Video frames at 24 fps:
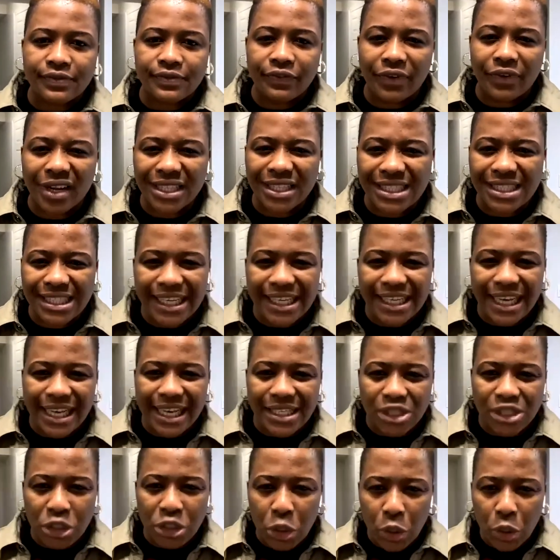40
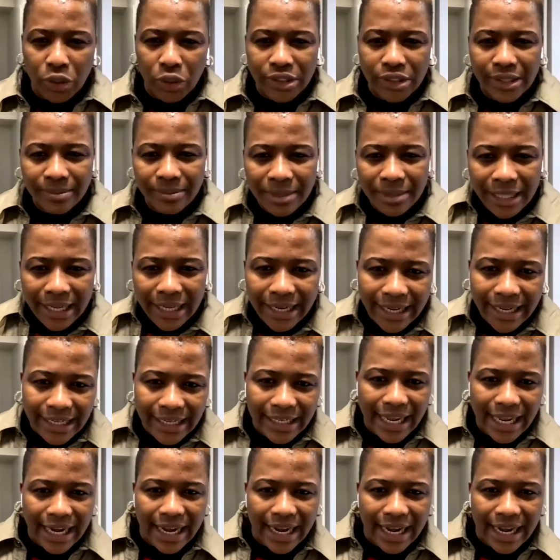years old, something like that,